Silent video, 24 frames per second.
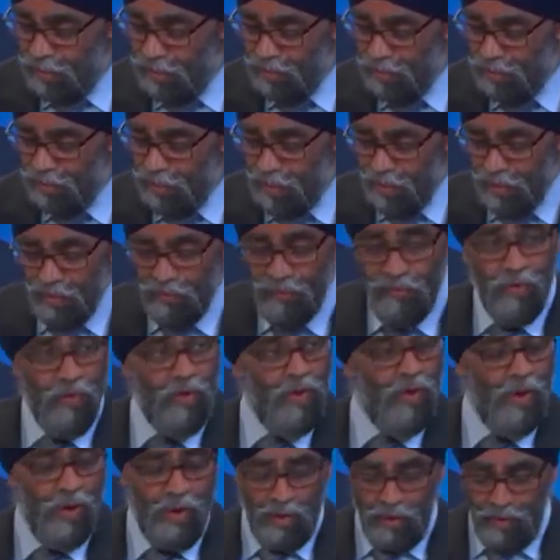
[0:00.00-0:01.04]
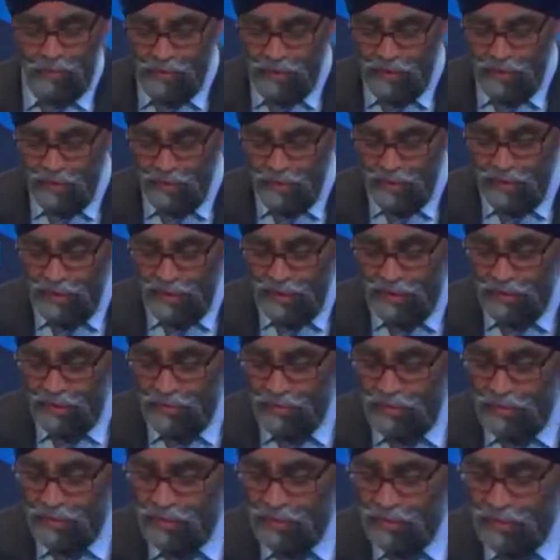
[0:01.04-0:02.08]
to 4 armed and 2
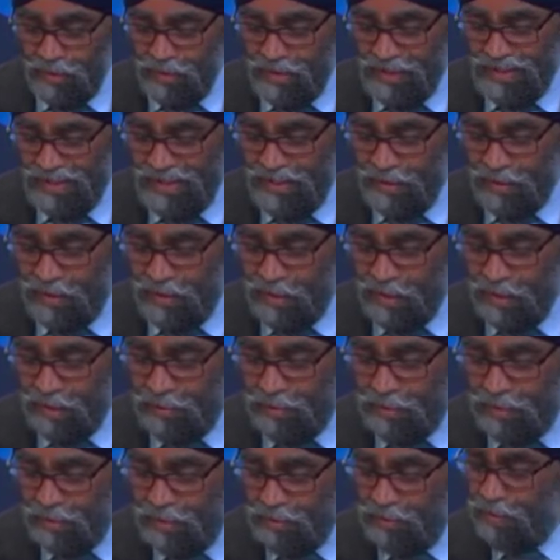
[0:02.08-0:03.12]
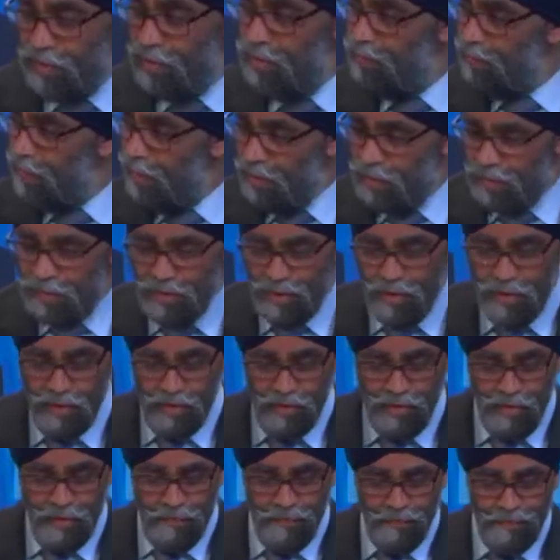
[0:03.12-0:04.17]
utility helicopters with spares
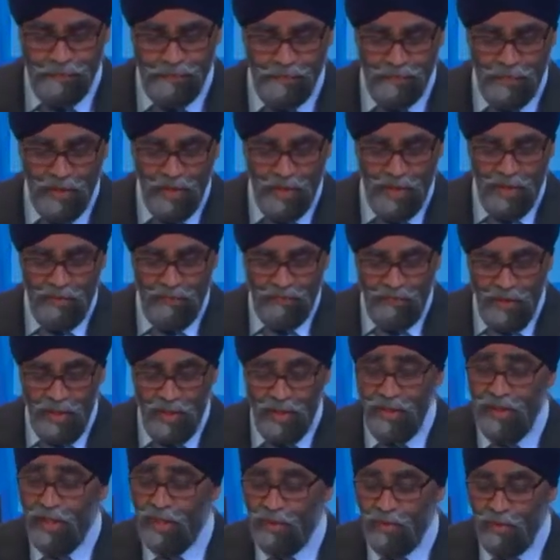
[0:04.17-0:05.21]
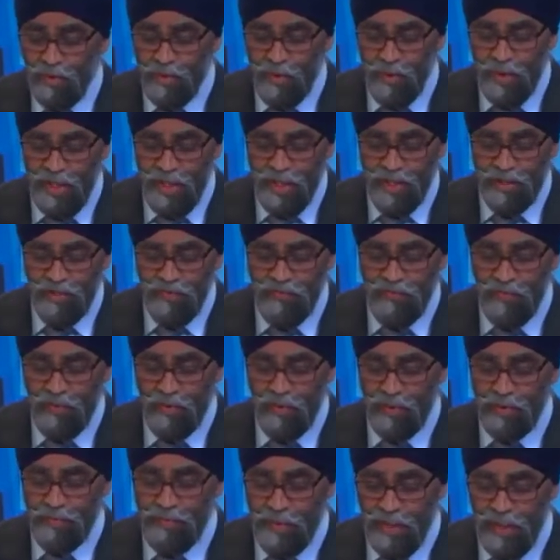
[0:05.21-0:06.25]
included. And finally, a quick reaction
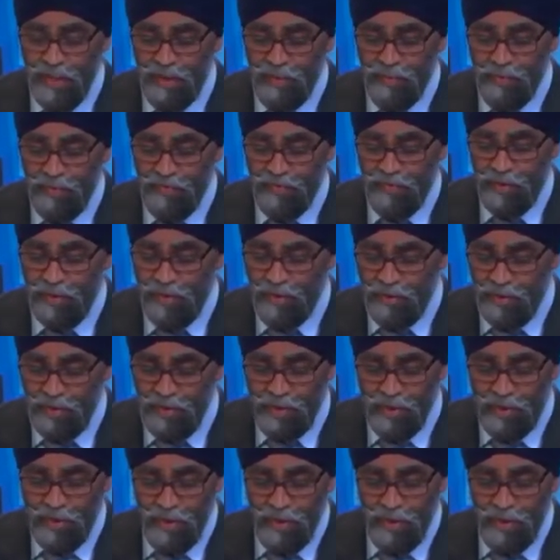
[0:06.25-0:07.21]
force made up of a unit